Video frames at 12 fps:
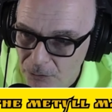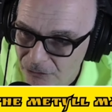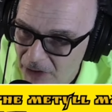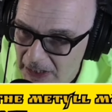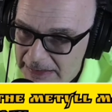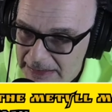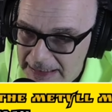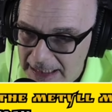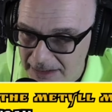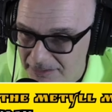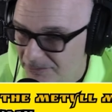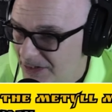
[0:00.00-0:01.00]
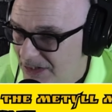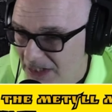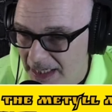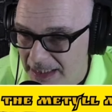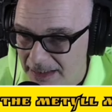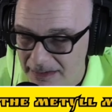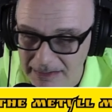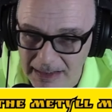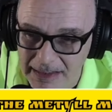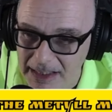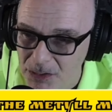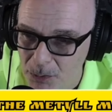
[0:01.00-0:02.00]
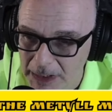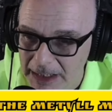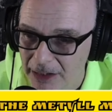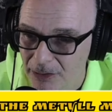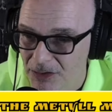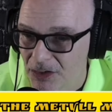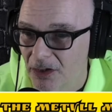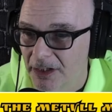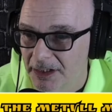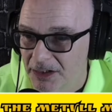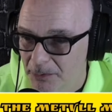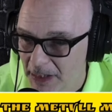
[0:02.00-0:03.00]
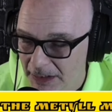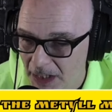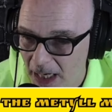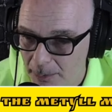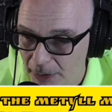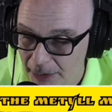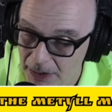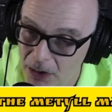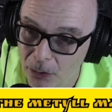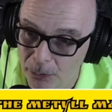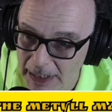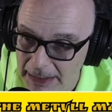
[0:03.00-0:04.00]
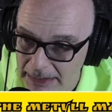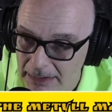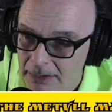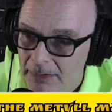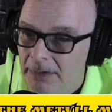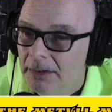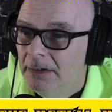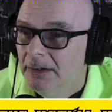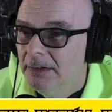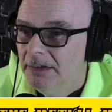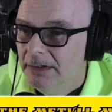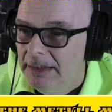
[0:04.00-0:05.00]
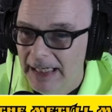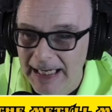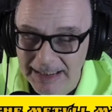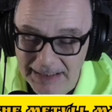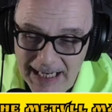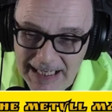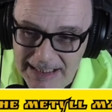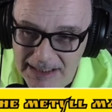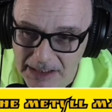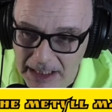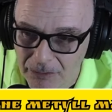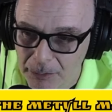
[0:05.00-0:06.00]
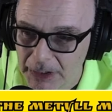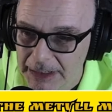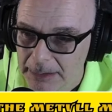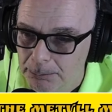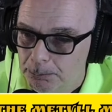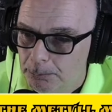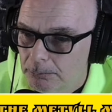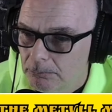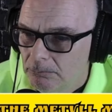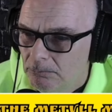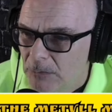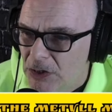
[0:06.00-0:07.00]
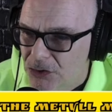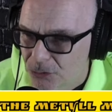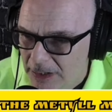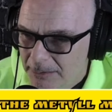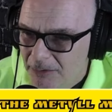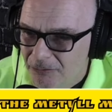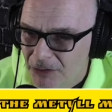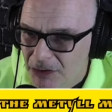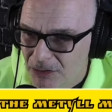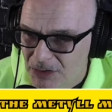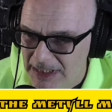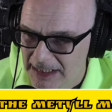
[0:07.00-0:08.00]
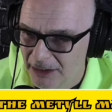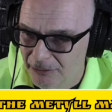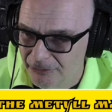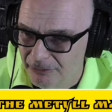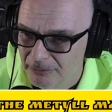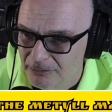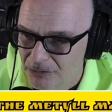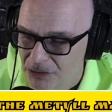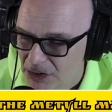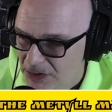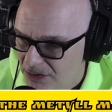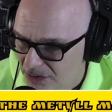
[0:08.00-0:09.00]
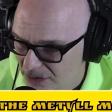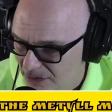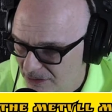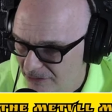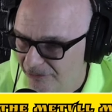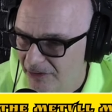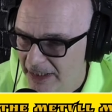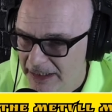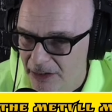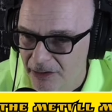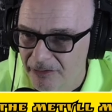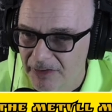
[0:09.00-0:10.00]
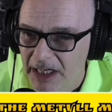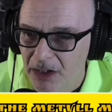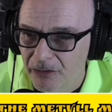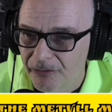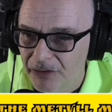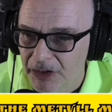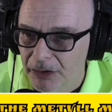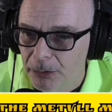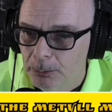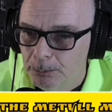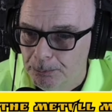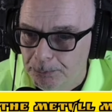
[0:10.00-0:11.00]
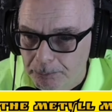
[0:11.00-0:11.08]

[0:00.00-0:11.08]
Finally, I decided that this one here has gone into my library already. And lastly, everybody, stream them for yourself just to find out if they are for you.